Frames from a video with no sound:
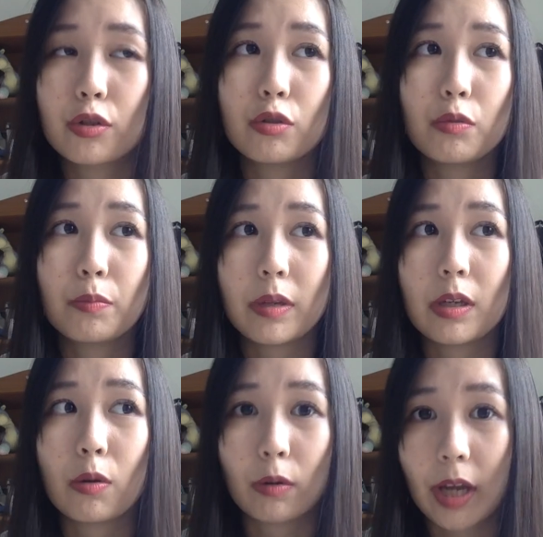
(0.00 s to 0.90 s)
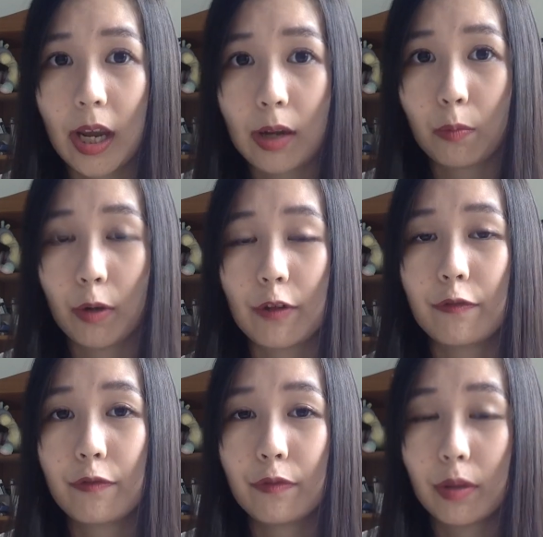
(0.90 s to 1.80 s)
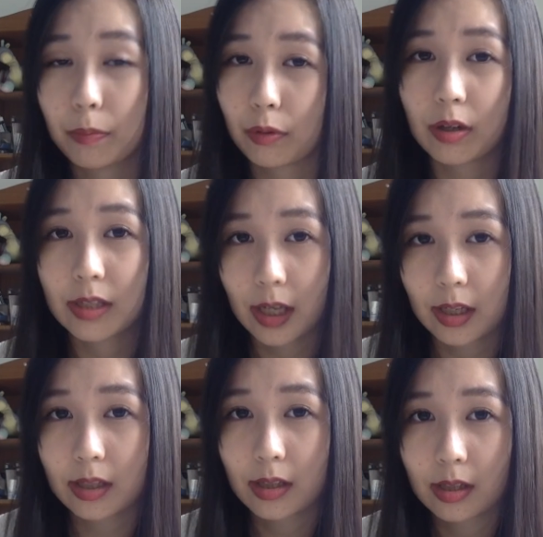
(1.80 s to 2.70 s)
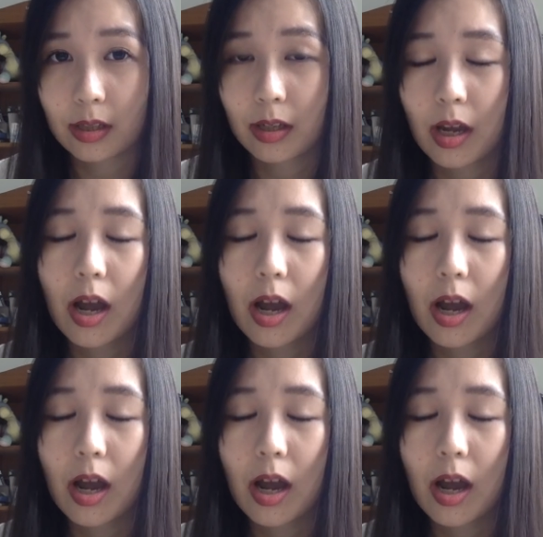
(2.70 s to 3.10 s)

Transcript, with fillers: to be okay with the process